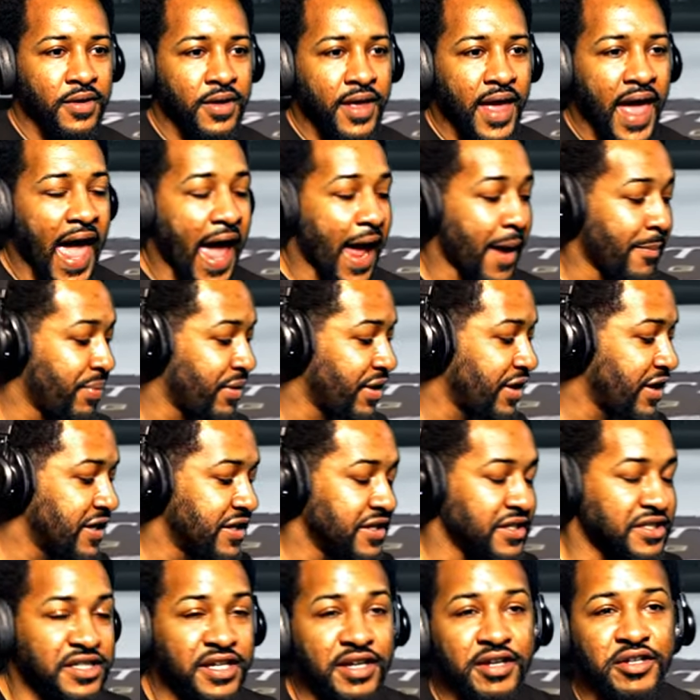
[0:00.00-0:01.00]
Had, bro, in
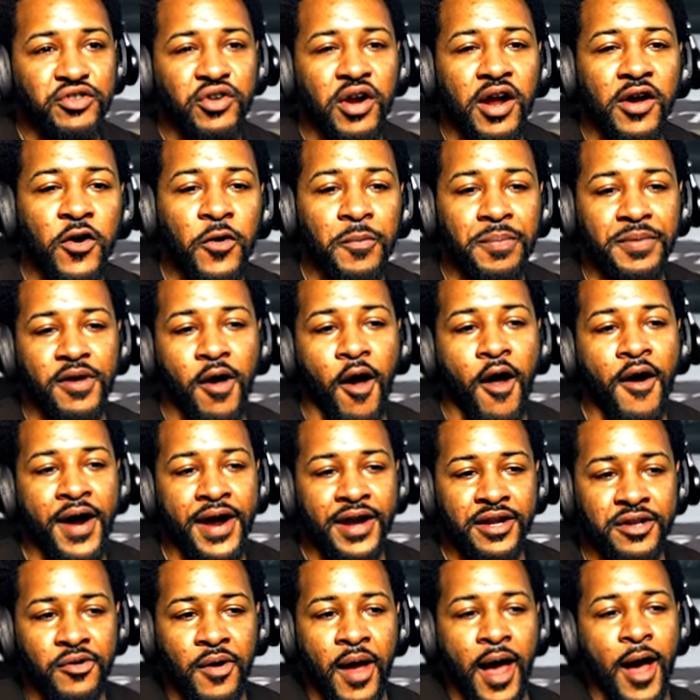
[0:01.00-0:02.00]
a seizure. I hope he all
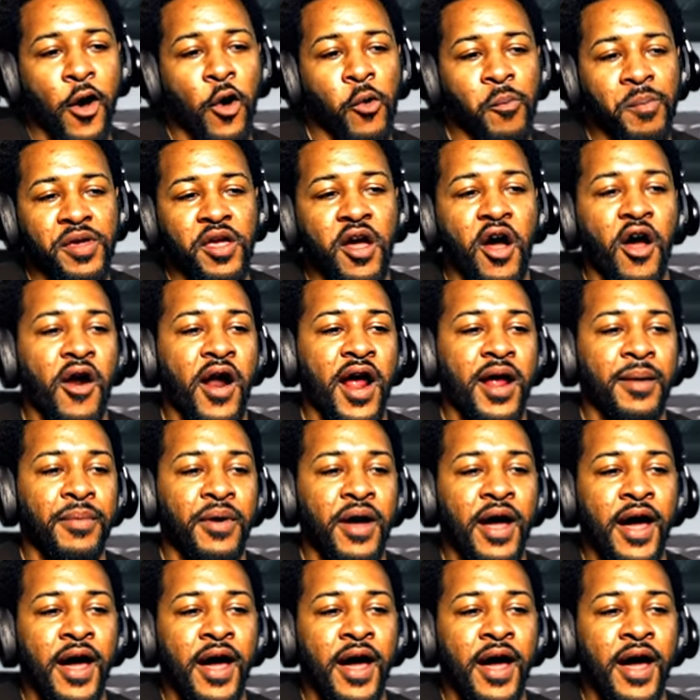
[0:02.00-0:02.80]
right, though. I hope he all right, bro.